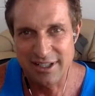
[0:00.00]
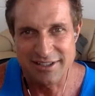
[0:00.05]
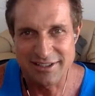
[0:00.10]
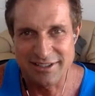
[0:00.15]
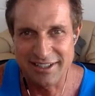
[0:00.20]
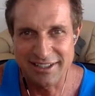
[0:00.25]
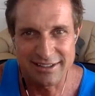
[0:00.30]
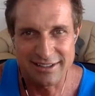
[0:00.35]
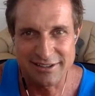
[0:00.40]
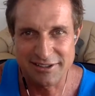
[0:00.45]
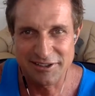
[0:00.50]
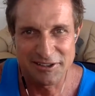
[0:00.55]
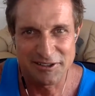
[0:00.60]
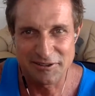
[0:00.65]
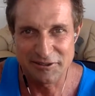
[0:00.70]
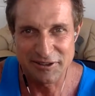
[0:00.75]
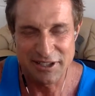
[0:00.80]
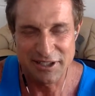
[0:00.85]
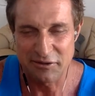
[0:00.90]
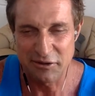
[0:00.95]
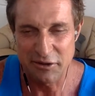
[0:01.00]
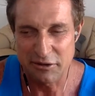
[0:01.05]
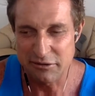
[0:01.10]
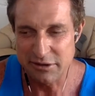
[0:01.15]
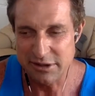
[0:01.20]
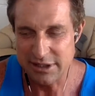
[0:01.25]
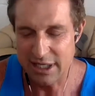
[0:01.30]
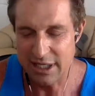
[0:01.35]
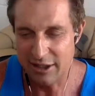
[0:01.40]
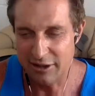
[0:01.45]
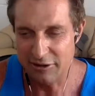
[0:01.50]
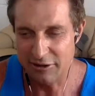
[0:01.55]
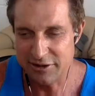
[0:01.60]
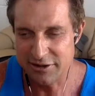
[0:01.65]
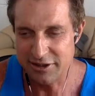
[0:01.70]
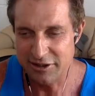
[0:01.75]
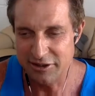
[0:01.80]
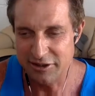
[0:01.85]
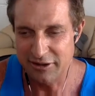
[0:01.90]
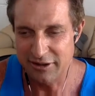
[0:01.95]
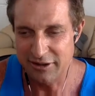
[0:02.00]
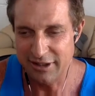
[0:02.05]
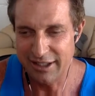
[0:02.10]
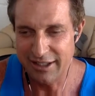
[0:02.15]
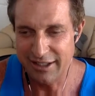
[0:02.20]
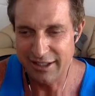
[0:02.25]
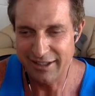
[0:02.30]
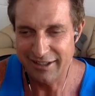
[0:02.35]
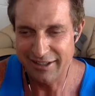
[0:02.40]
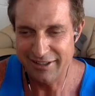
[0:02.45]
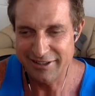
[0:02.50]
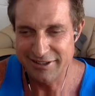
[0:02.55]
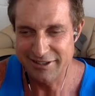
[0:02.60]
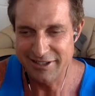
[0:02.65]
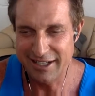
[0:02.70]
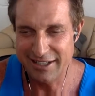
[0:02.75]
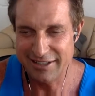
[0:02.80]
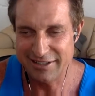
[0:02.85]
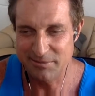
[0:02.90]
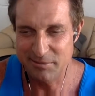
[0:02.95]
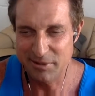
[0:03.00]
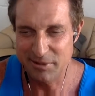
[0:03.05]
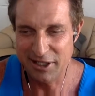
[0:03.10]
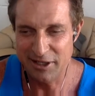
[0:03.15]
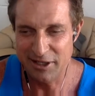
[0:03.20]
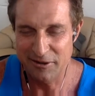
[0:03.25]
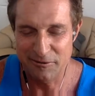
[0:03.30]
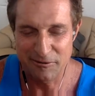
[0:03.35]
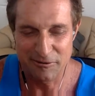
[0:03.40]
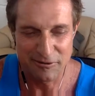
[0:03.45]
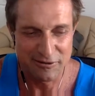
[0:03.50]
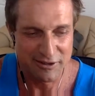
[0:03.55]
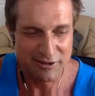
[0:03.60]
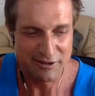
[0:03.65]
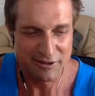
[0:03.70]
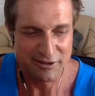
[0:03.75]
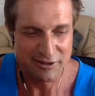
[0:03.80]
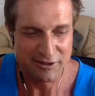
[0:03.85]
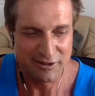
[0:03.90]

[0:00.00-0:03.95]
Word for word: Jane. I saw it whenever it was out. So I, it's not something I will, uh,